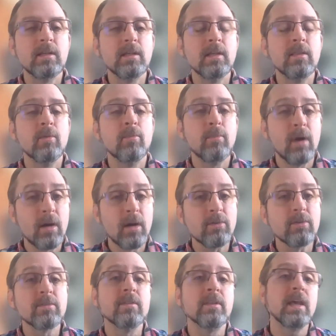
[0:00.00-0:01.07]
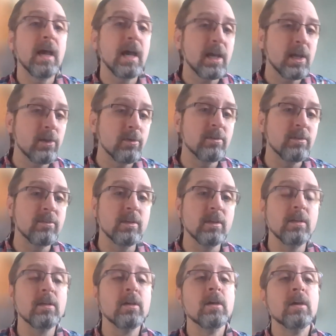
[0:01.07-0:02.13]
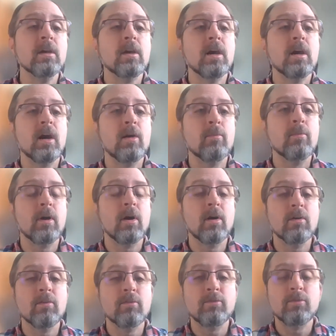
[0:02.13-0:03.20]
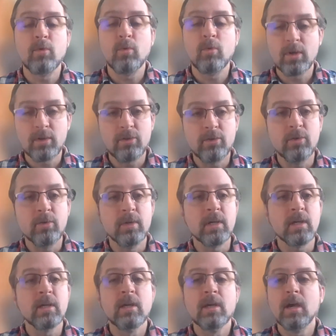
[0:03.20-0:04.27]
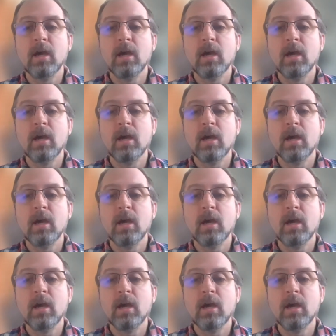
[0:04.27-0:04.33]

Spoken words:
the models and the accuracy of what you're doing?